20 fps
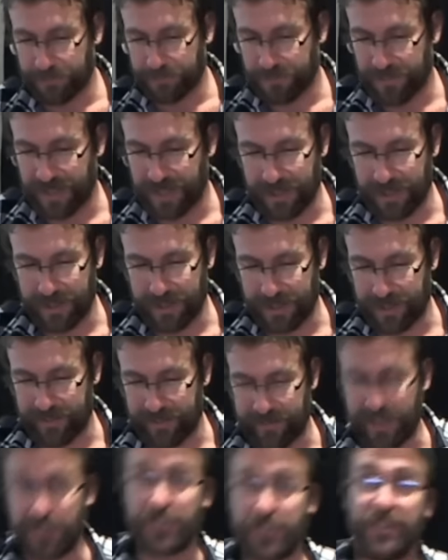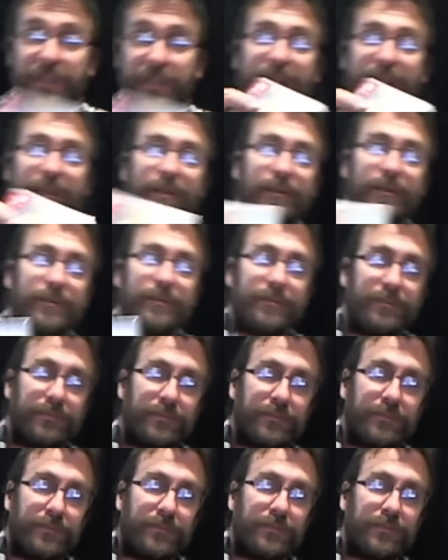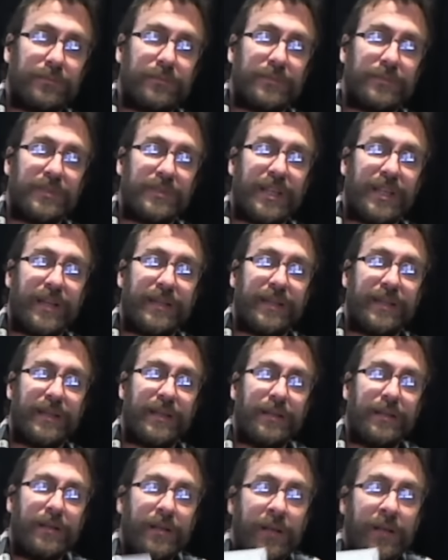And then eventually, Zelda